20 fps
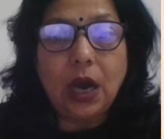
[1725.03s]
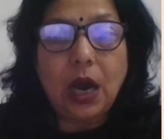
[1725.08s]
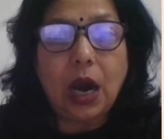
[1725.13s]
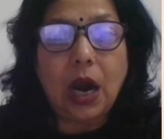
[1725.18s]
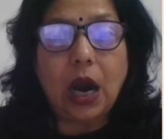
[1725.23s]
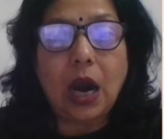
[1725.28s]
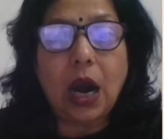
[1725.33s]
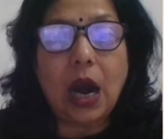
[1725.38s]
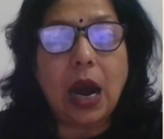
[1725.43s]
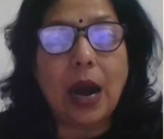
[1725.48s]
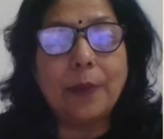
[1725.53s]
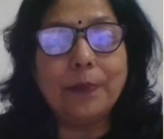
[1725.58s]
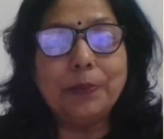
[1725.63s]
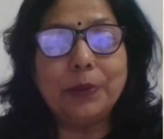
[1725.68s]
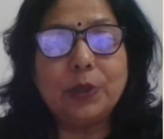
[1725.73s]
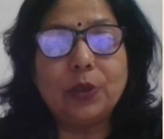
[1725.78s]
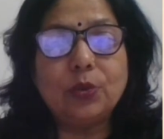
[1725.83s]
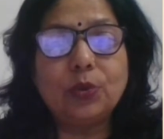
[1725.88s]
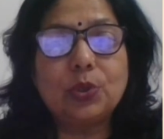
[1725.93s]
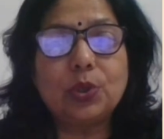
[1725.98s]
A hump
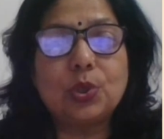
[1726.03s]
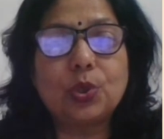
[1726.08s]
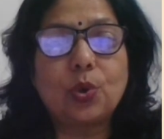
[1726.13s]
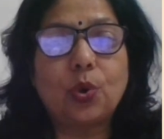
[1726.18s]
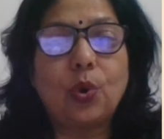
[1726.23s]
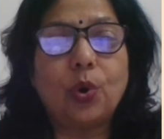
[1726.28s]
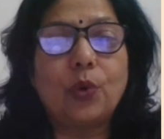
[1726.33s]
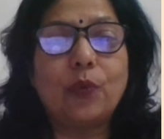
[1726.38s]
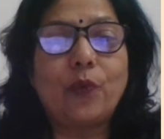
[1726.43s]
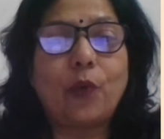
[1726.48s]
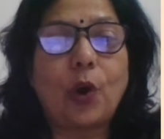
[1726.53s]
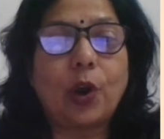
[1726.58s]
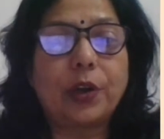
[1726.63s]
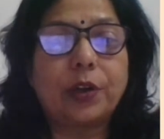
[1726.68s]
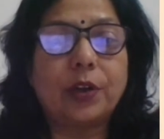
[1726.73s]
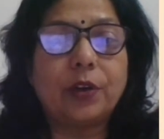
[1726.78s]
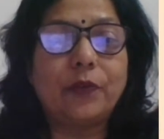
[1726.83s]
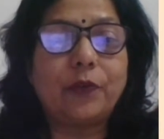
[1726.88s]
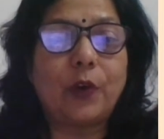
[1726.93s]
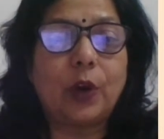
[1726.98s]
to store
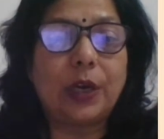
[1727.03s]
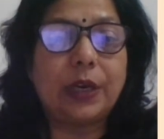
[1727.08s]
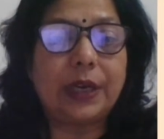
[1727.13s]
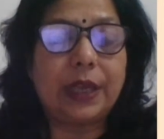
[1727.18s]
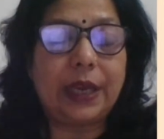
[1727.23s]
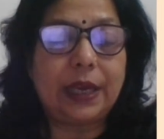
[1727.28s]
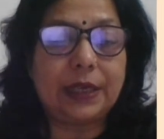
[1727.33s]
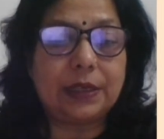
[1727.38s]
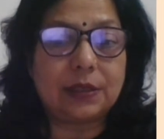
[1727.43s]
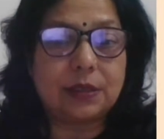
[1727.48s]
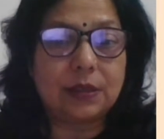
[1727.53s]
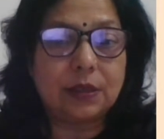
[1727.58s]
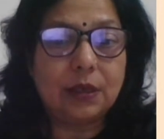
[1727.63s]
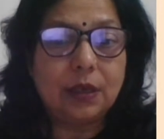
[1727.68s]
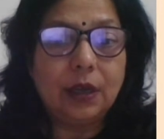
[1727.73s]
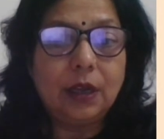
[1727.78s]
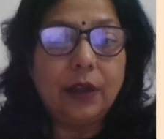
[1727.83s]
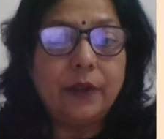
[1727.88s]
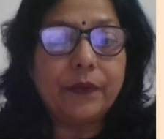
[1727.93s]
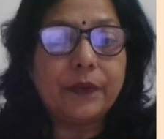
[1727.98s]
water for days.
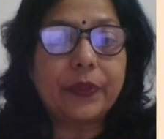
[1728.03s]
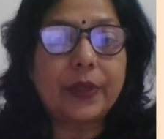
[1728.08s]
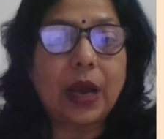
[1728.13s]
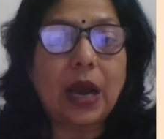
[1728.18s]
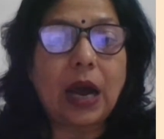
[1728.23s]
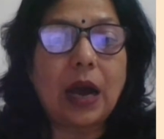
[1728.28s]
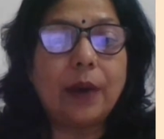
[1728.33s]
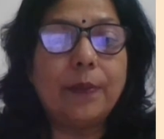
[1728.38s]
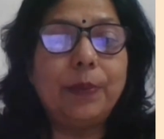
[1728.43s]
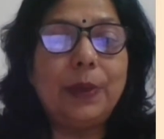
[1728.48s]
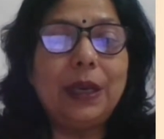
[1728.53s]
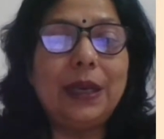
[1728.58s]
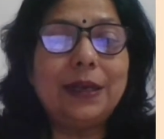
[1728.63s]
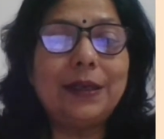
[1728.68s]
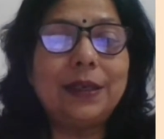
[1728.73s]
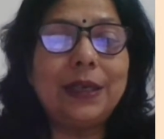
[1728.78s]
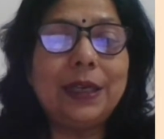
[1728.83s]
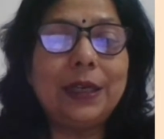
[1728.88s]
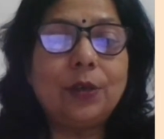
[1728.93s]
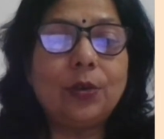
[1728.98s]
The
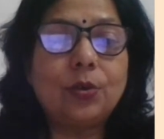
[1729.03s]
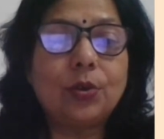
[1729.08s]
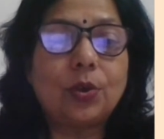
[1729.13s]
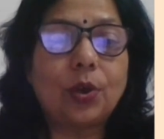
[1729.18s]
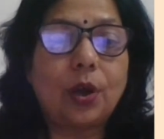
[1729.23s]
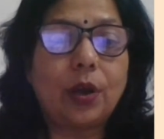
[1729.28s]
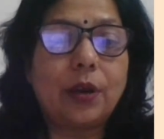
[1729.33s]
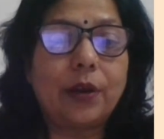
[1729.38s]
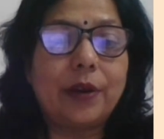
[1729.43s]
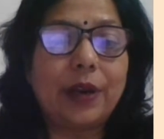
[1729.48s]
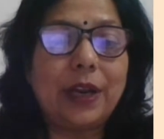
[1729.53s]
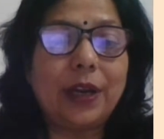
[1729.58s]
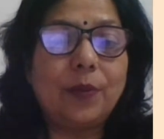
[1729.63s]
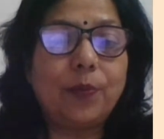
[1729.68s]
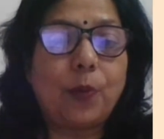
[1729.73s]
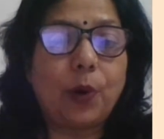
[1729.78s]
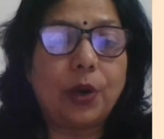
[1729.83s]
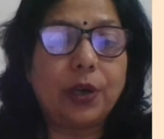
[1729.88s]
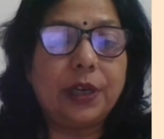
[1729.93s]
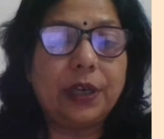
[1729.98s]
ability to
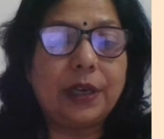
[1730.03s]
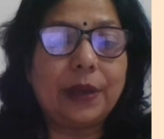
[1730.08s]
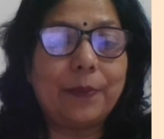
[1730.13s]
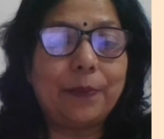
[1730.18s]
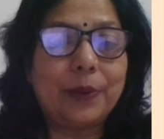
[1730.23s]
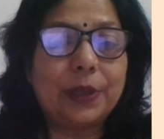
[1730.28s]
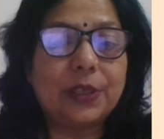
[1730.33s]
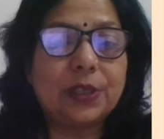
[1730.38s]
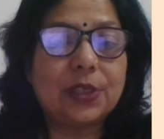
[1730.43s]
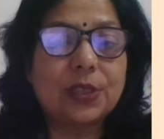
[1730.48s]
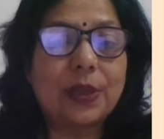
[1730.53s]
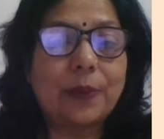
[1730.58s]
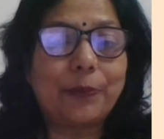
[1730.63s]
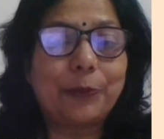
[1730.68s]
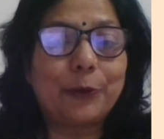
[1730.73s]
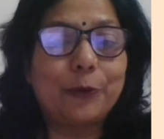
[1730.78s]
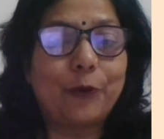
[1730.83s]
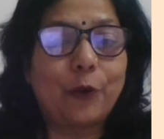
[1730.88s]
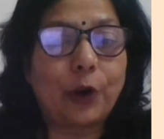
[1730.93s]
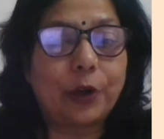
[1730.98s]
tolerate body temperatures up
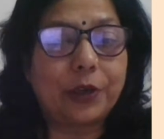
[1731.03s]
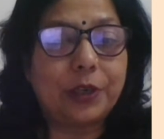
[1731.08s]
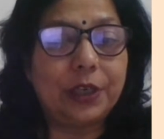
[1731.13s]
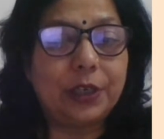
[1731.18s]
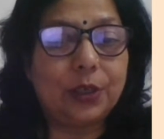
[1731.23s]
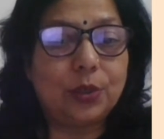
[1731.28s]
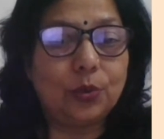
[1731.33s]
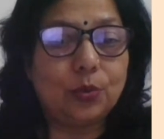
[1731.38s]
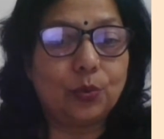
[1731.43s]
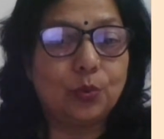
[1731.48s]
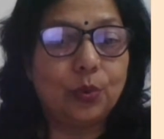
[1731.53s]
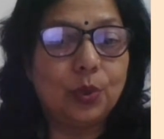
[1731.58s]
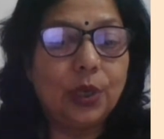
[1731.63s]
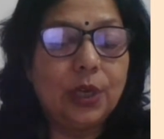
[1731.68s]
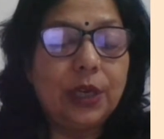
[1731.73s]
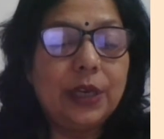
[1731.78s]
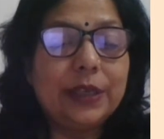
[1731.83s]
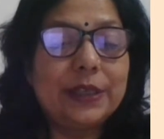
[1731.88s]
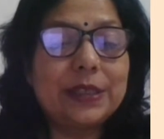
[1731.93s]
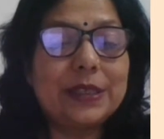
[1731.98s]
to forty-two,
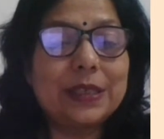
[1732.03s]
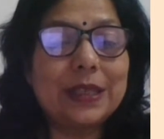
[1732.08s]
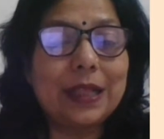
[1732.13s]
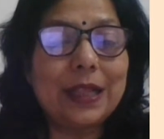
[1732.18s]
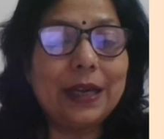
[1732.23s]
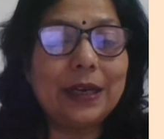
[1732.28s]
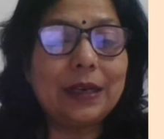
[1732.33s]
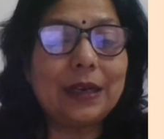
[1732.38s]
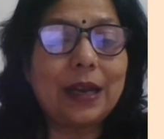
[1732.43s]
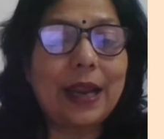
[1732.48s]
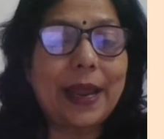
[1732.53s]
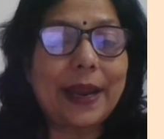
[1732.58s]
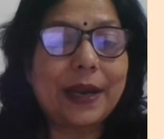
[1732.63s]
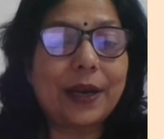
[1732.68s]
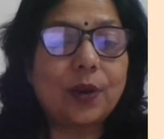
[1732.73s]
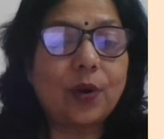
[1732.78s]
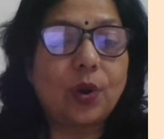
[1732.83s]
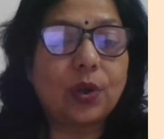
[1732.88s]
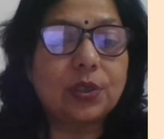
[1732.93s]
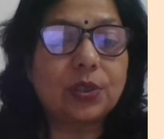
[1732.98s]
slit-like
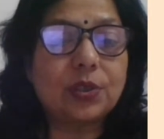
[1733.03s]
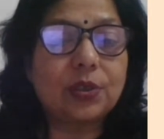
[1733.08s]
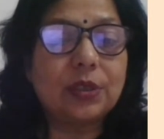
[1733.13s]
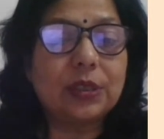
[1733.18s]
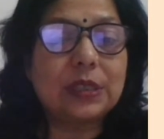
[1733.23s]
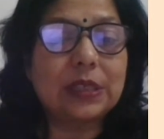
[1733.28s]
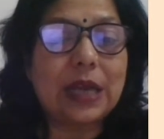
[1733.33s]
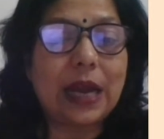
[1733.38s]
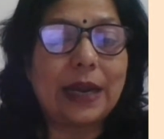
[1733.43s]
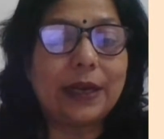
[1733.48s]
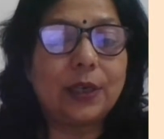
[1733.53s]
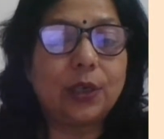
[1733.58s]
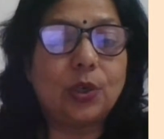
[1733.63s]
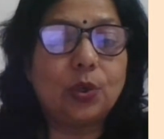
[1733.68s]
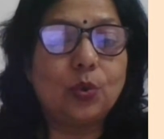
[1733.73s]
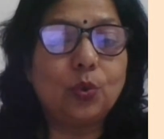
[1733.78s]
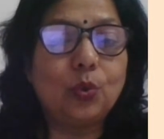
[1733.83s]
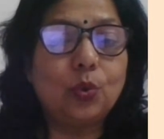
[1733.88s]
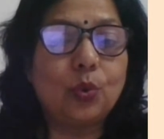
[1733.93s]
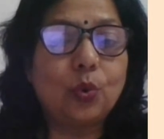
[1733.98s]
nostrils and
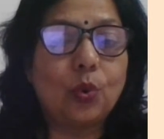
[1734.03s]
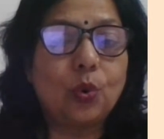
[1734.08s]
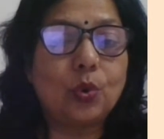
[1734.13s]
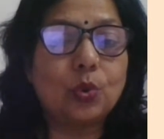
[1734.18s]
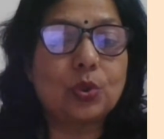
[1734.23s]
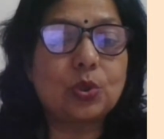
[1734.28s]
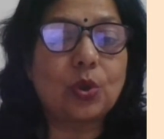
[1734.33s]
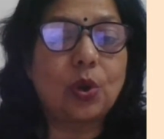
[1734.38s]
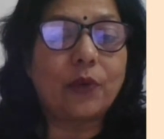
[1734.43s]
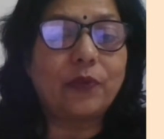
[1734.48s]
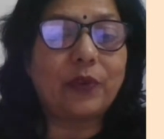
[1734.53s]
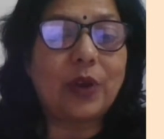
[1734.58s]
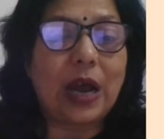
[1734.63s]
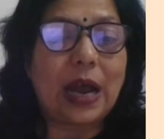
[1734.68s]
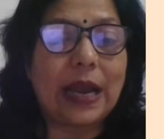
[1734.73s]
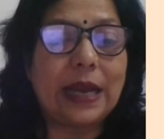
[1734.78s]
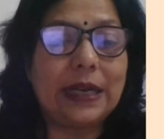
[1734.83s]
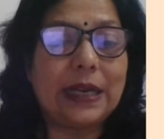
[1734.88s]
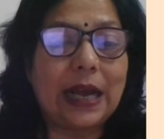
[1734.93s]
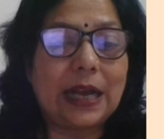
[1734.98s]
two rows of
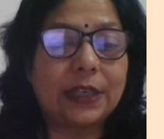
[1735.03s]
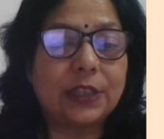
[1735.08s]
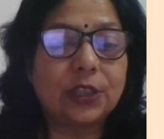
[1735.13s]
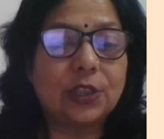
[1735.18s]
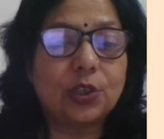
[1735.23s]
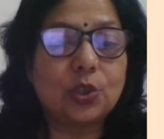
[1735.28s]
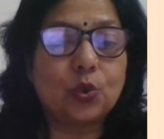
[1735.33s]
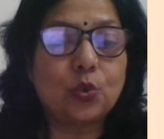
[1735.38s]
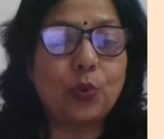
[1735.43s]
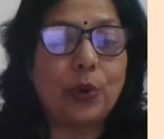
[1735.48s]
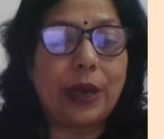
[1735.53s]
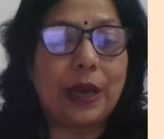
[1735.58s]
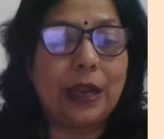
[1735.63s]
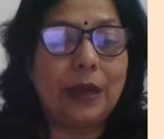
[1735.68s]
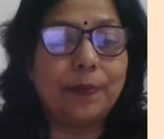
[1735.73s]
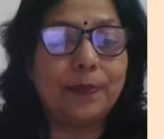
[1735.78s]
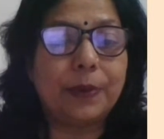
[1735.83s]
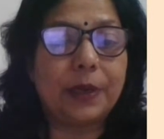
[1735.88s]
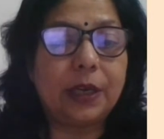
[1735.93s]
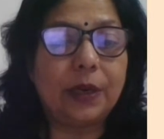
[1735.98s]
eyelashes to
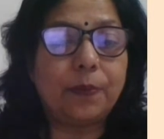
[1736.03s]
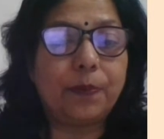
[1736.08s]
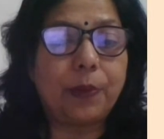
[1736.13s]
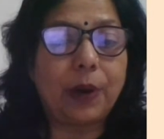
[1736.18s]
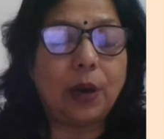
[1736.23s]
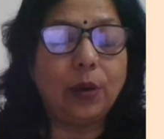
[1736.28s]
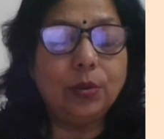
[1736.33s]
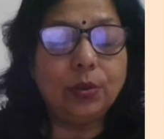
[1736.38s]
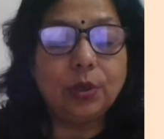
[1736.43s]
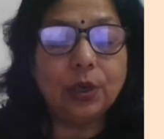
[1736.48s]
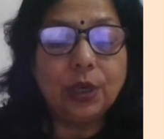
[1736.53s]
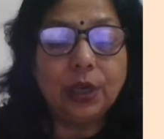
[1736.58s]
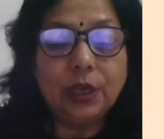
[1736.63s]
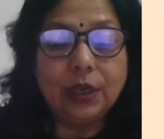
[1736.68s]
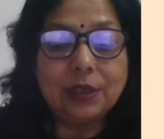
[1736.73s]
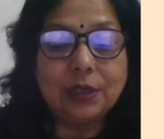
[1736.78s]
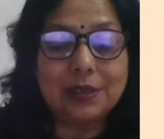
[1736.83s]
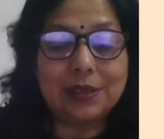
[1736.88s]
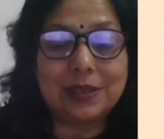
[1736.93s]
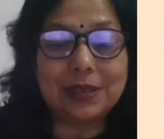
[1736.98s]
help keep out
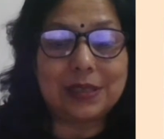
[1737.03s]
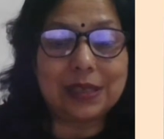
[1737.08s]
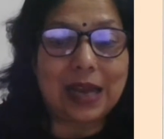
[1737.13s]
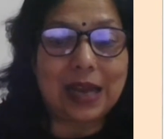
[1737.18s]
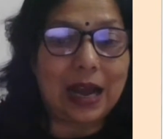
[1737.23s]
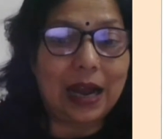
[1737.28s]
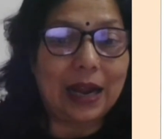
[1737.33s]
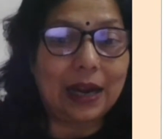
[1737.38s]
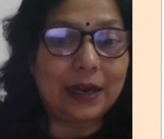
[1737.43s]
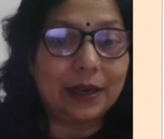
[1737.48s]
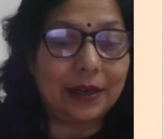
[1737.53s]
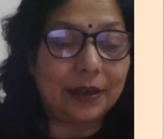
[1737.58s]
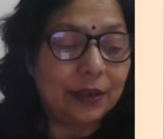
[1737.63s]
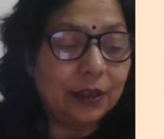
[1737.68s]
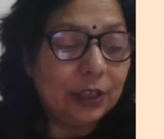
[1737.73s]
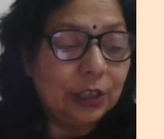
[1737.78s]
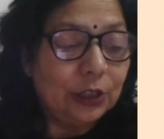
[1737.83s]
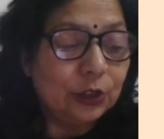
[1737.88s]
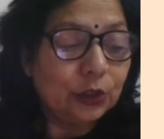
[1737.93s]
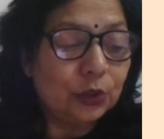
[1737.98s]
sand.
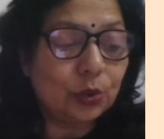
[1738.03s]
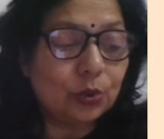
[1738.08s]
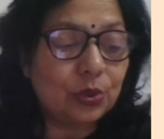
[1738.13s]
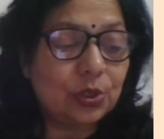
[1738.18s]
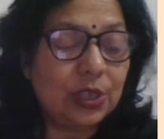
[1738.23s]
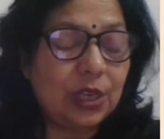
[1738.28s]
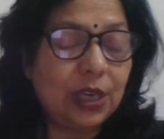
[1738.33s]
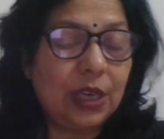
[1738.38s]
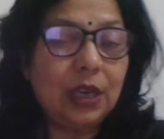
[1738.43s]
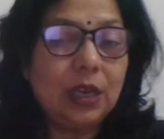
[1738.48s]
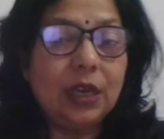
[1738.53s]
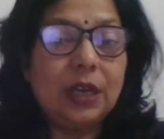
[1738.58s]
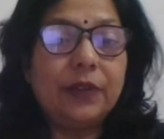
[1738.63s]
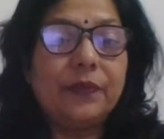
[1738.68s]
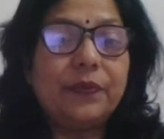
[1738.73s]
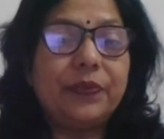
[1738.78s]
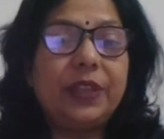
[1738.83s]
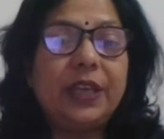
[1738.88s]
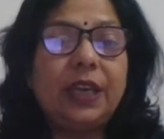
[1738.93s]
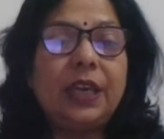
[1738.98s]
So see,
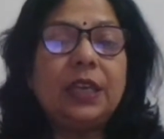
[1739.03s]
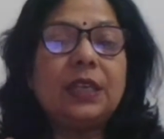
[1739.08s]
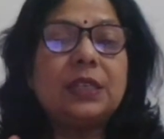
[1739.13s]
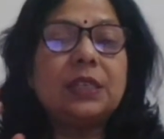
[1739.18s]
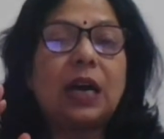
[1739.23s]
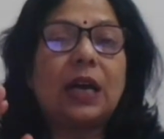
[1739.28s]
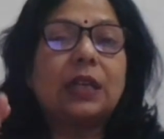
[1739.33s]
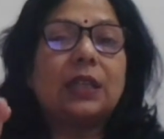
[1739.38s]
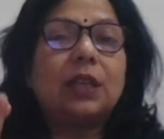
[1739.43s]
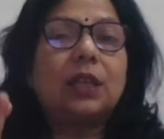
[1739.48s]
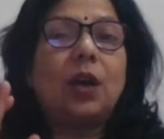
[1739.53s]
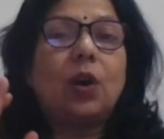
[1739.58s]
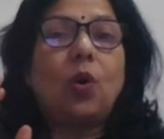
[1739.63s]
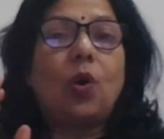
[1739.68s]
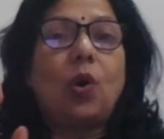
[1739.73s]
these are the